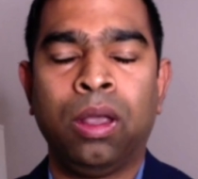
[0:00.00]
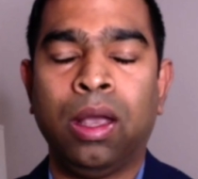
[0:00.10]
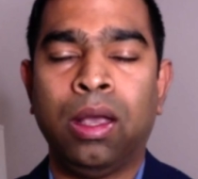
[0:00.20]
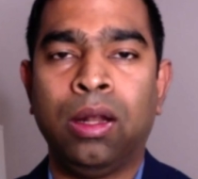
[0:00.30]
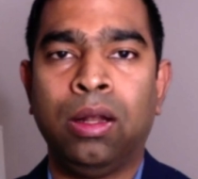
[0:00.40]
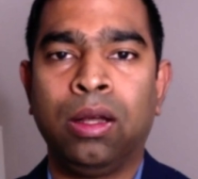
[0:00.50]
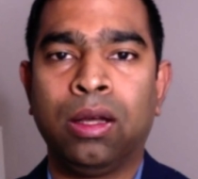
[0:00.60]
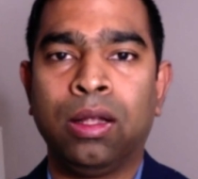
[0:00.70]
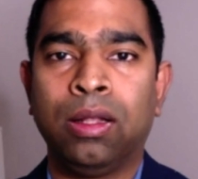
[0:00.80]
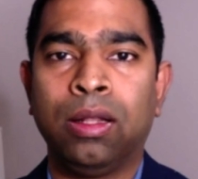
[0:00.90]
And
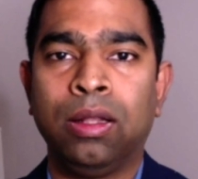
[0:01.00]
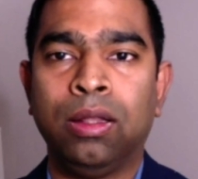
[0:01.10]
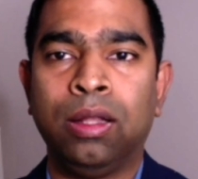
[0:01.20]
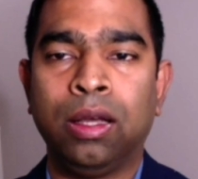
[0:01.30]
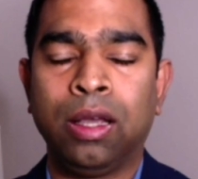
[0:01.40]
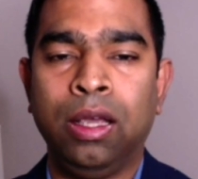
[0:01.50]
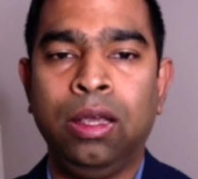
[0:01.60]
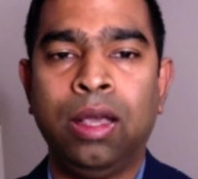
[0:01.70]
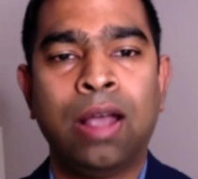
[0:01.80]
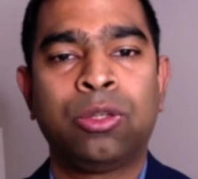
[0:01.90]
uh, the
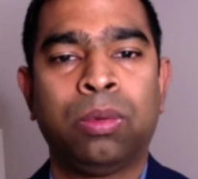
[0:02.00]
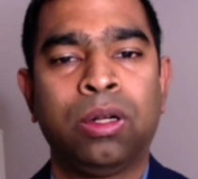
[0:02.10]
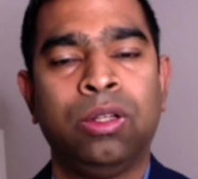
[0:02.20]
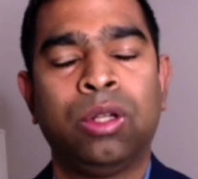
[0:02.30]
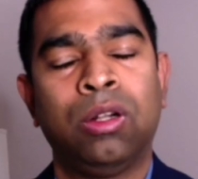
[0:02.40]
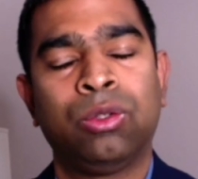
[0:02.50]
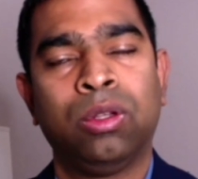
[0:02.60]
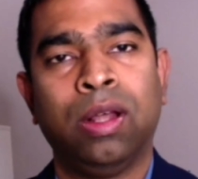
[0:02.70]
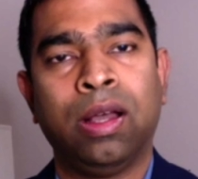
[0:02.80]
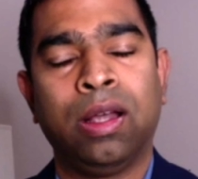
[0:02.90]
key aspect is
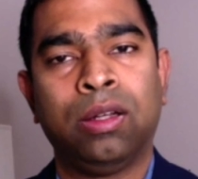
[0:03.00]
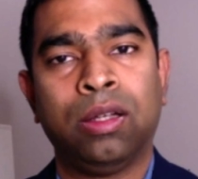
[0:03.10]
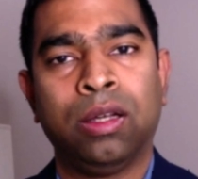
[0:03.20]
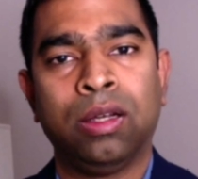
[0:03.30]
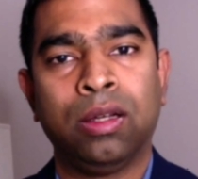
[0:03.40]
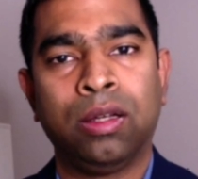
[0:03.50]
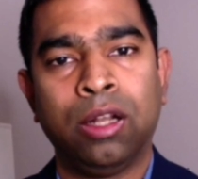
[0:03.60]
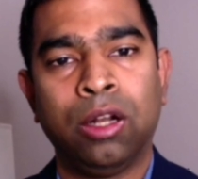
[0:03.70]
also that uh,